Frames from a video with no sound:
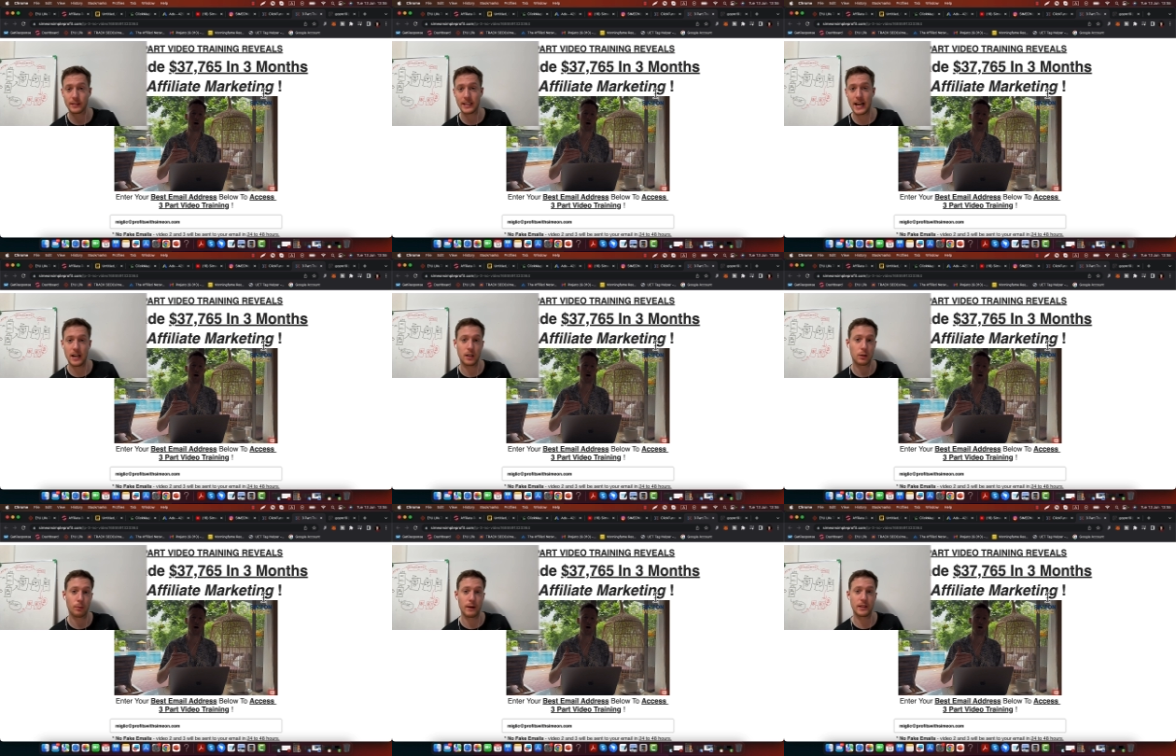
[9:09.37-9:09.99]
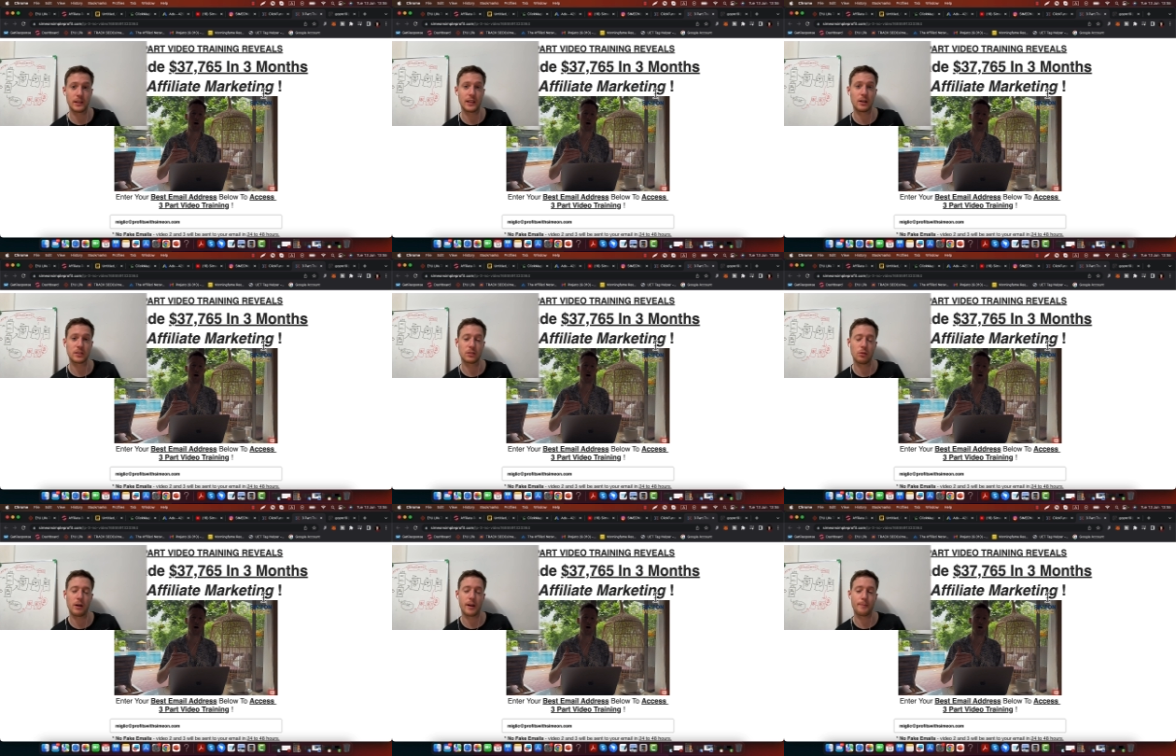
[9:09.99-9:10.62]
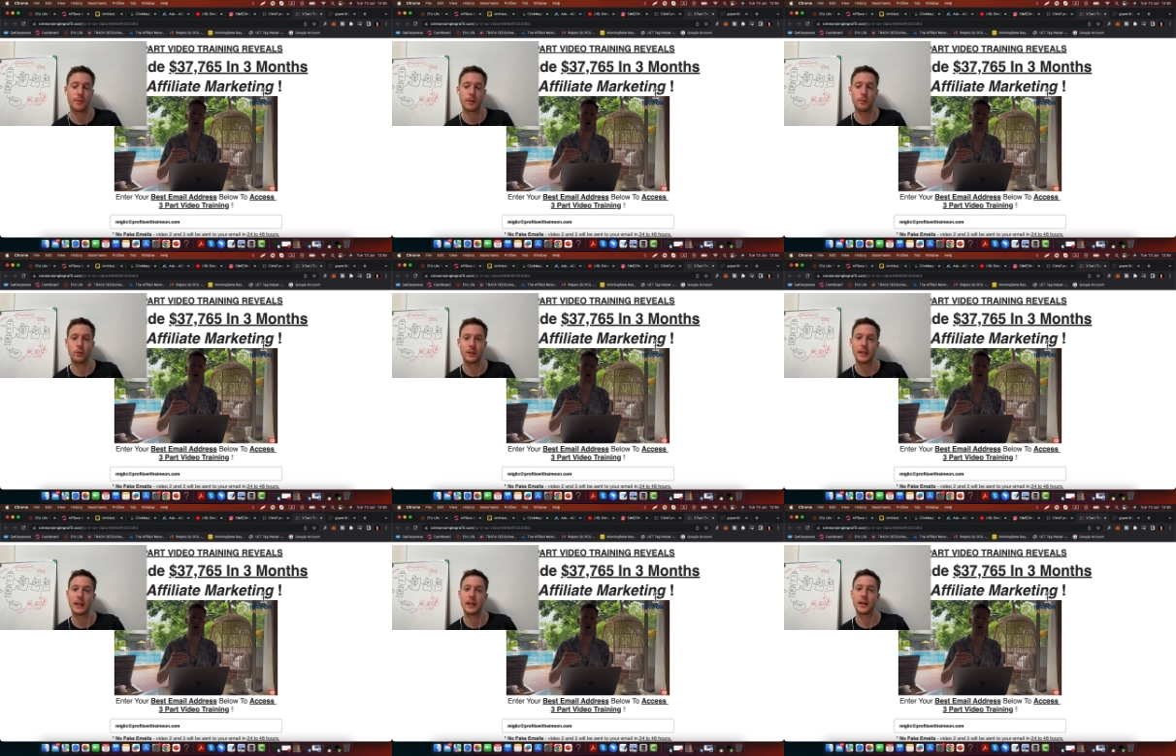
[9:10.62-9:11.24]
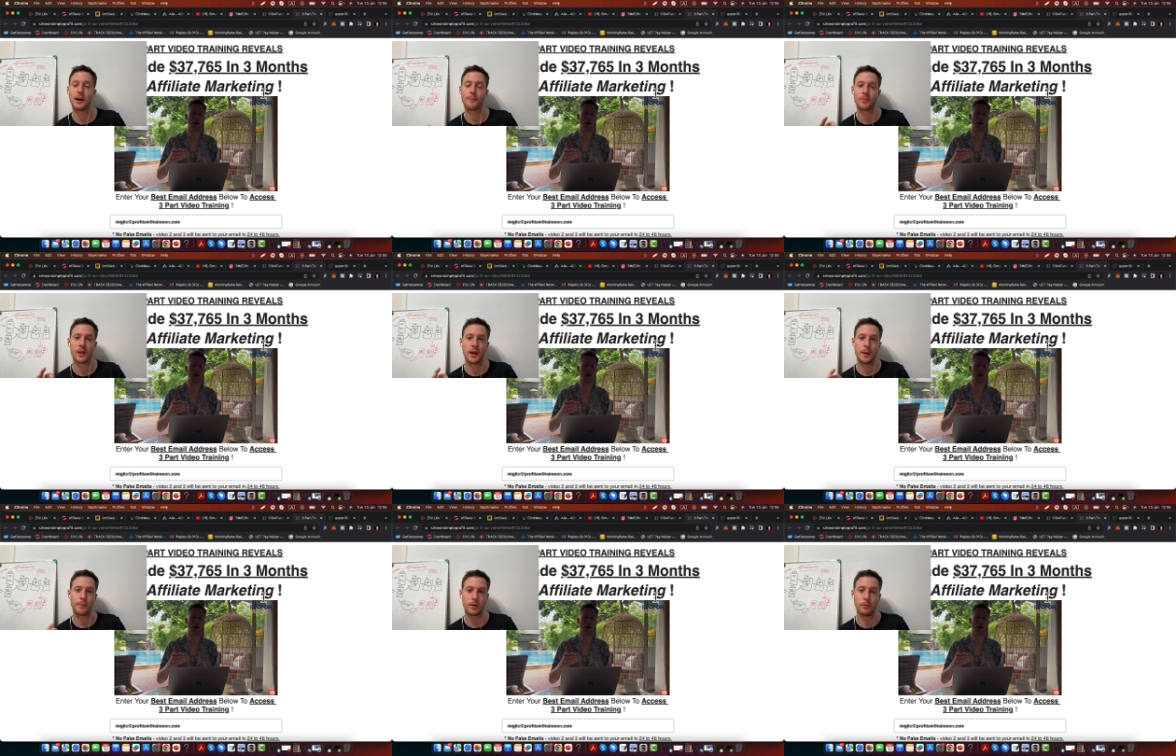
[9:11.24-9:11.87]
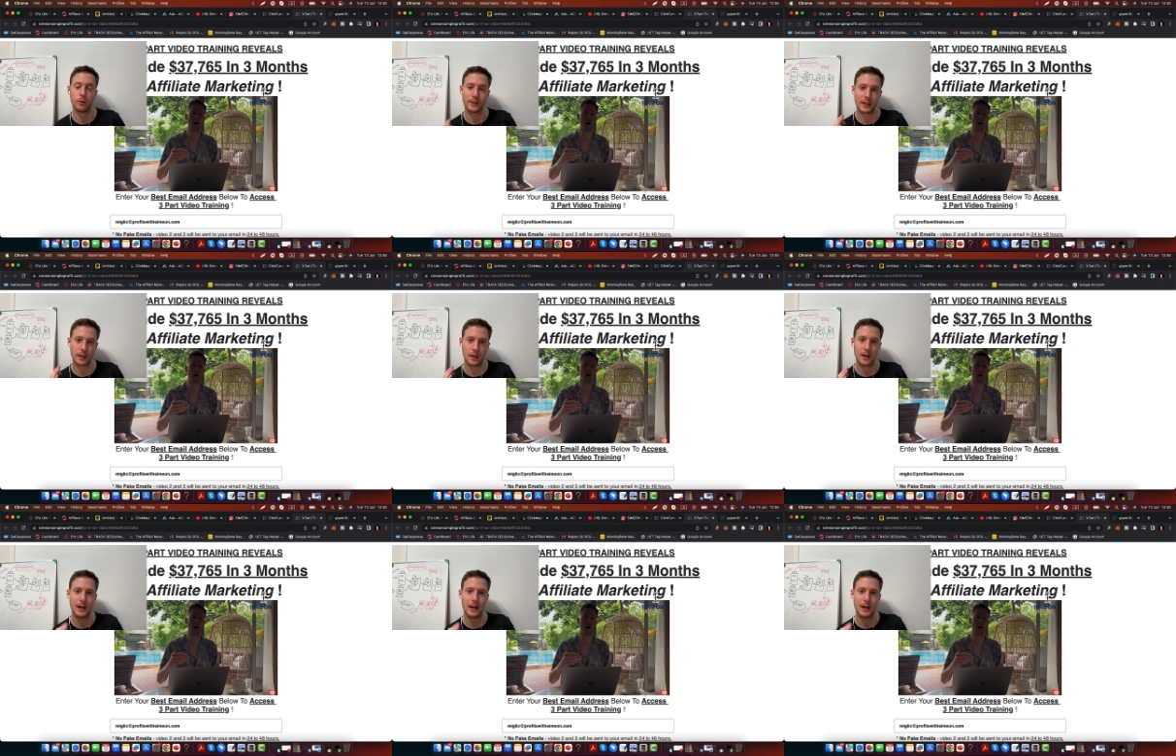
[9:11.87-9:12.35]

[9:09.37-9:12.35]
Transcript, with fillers: $10,000, $20,000 per month income promoting